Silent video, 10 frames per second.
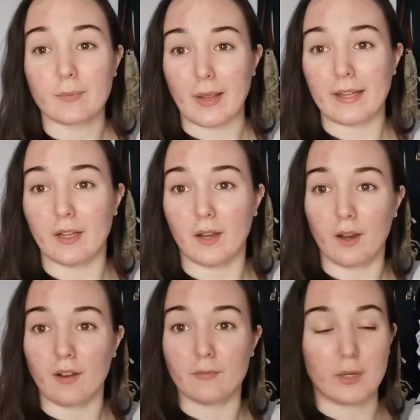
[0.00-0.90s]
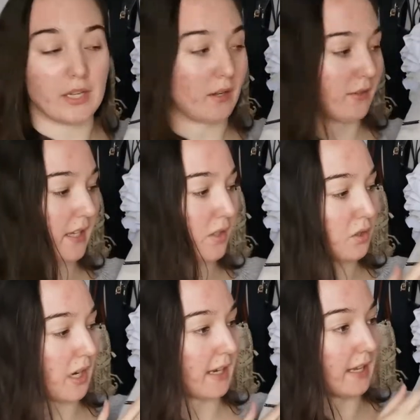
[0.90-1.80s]
spent a lot of money on this
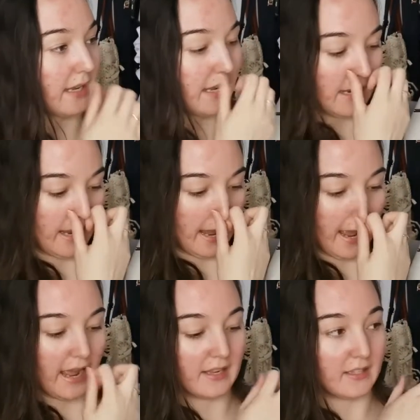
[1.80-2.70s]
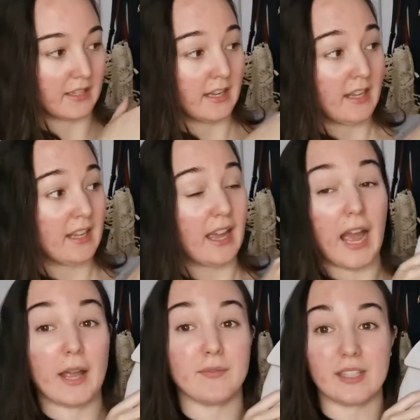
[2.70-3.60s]
jacket and
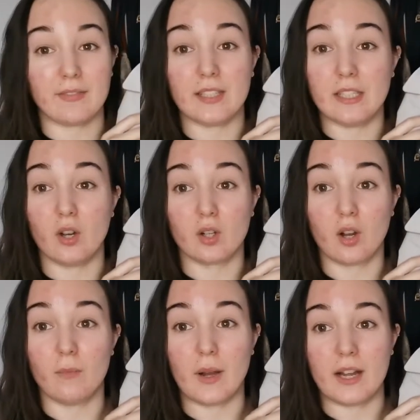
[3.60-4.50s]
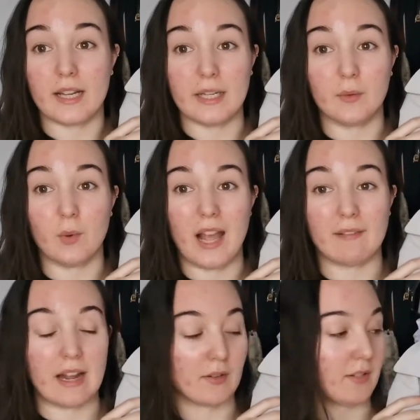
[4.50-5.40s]
I've definitely not got my
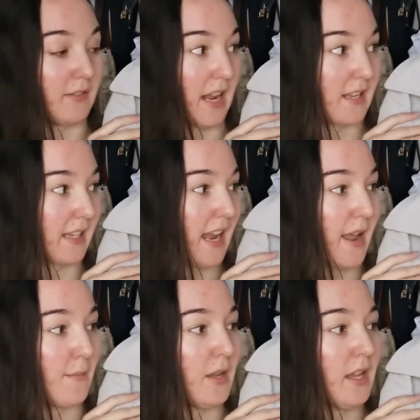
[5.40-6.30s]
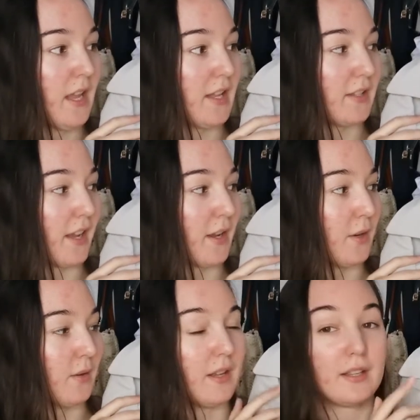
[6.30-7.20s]
wear out of it.
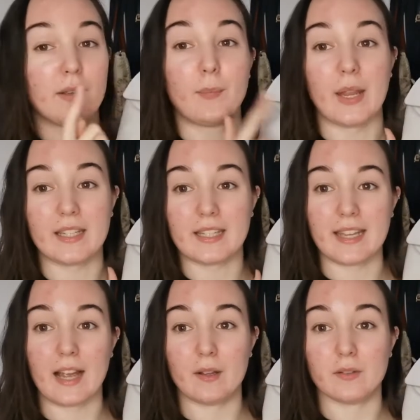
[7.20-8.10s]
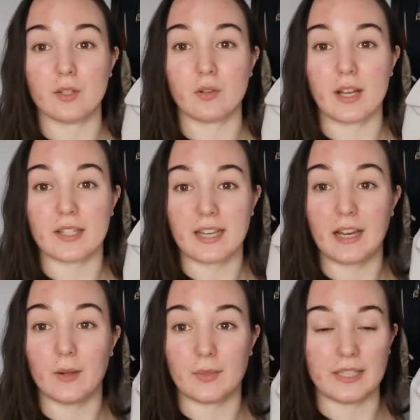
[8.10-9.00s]
So picked this out to try and
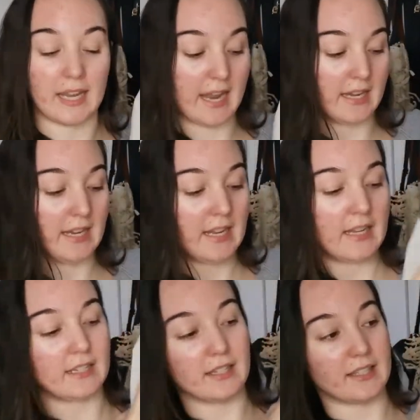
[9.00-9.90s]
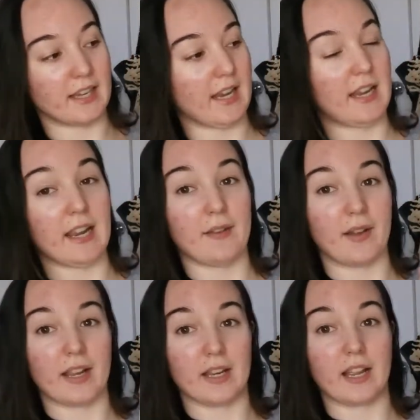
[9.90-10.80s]
style up today to see if
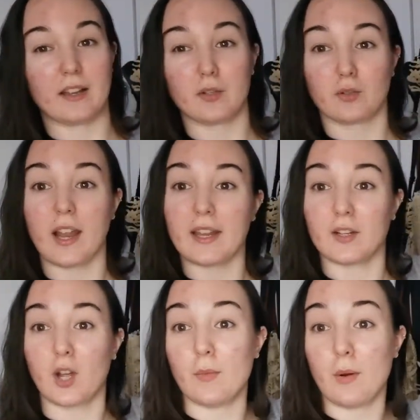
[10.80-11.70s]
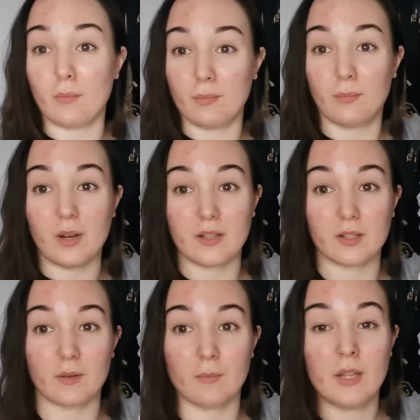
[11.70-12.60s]
I can try and come up with
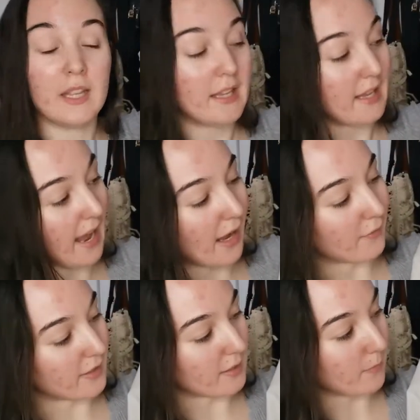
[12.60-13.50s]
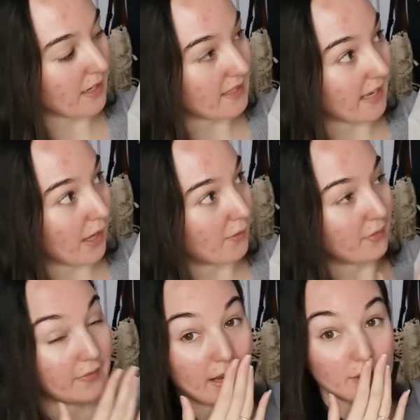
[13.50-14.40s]
some outfits
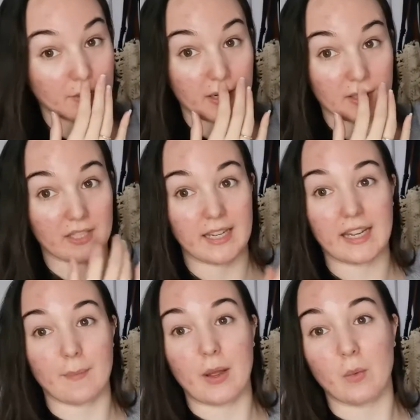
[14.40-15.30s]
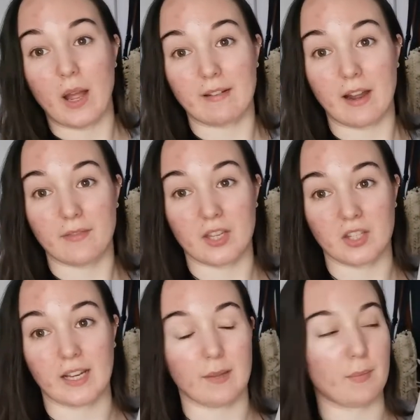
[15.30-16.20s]
myself of how to actually get my wear out of this
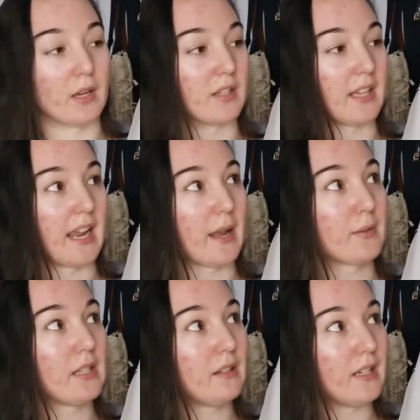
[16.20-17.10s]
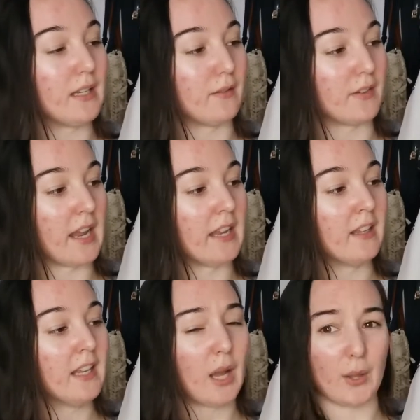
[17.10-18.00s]
jacket, because I absolutely love it.
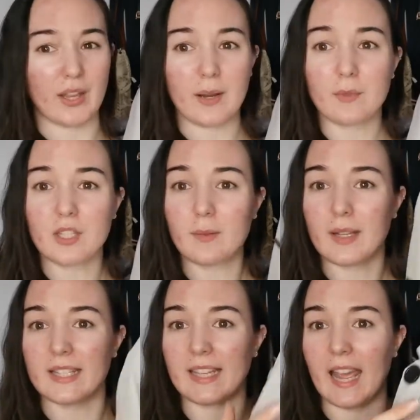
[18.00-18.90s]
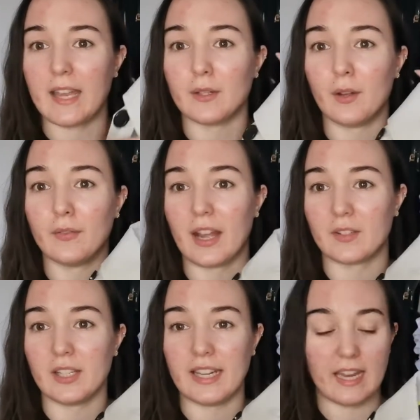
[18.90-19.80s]
I think I'm just a bit scared of
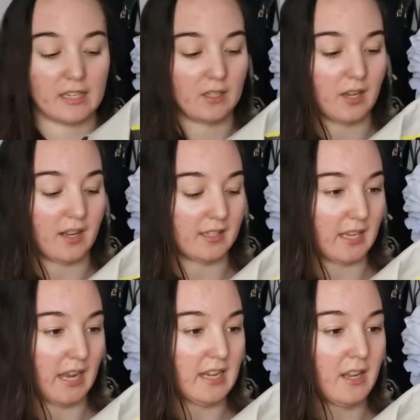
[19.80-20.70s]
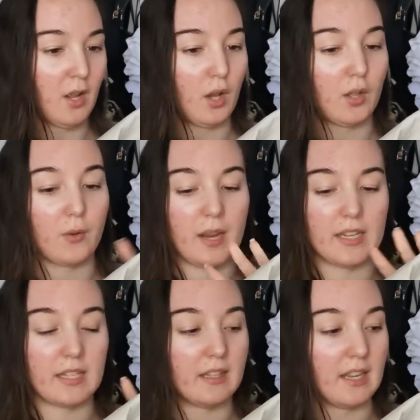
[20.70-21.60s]
actually getting it dirty, although it
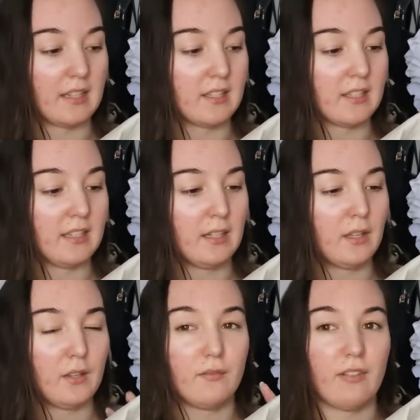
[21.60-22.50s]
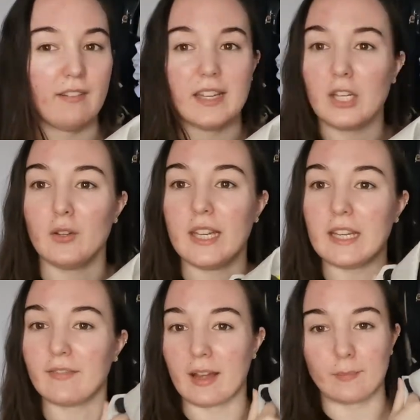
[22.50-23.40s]
is in this very
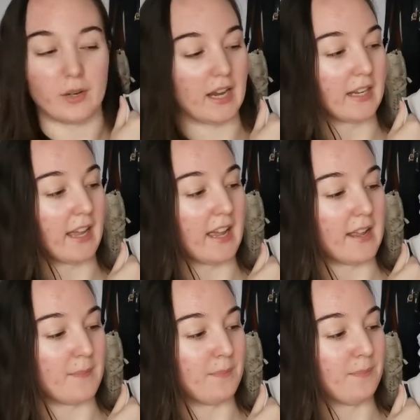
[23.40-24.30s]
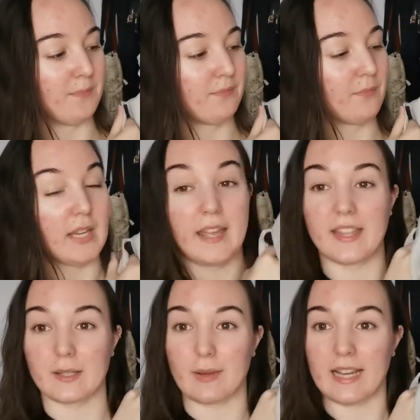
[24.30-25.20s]
unique fabric. But yeah,
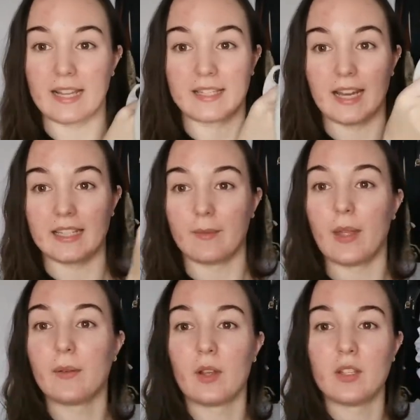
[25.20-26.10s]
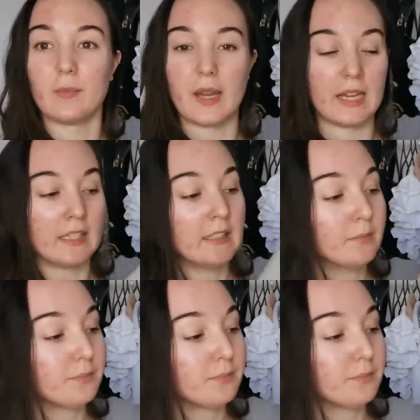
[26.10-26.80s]
that's my last item that I'm going to be